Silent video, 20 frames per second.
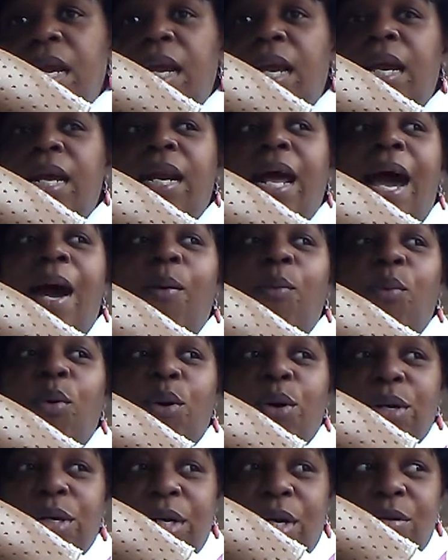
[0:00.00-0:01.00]
And I
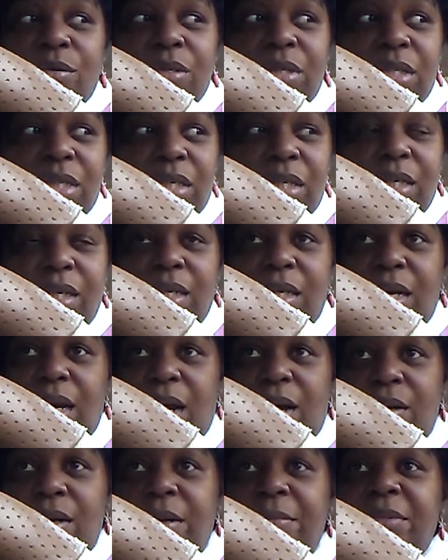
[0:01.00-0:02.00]
worked on Sunday,
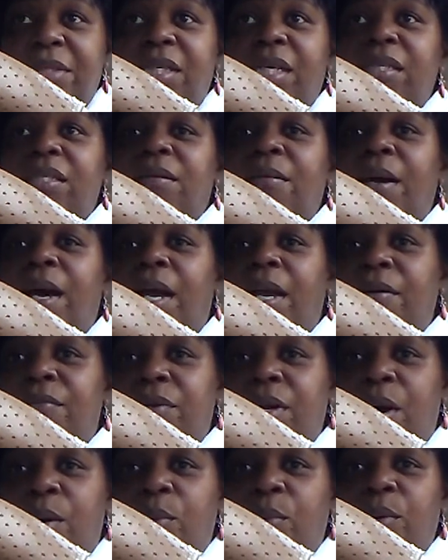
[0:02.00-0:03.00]
y'all. Let me tell you something. I have
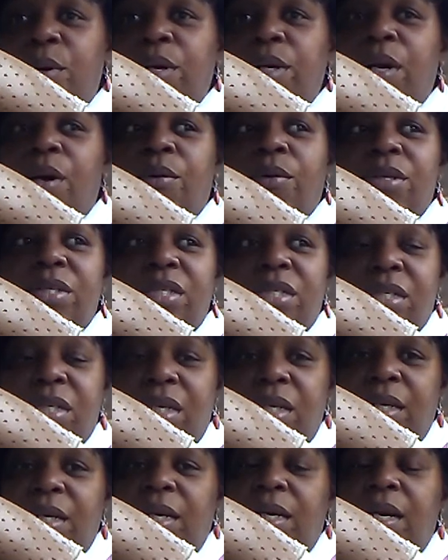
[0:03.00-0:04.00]
not worked on a
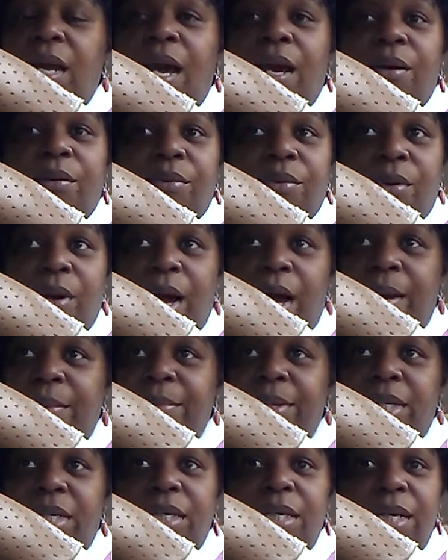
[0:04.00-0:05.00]
Sunday in I don't know how
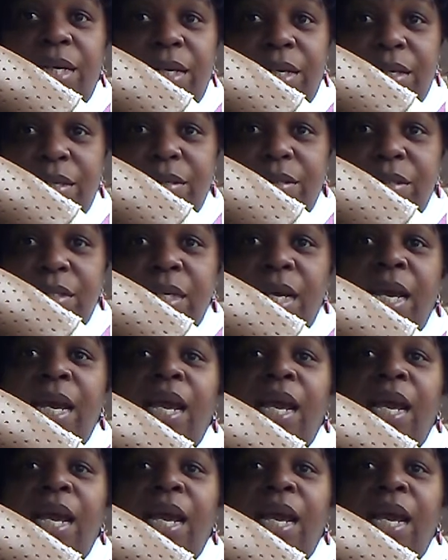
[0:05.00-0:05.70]
many years.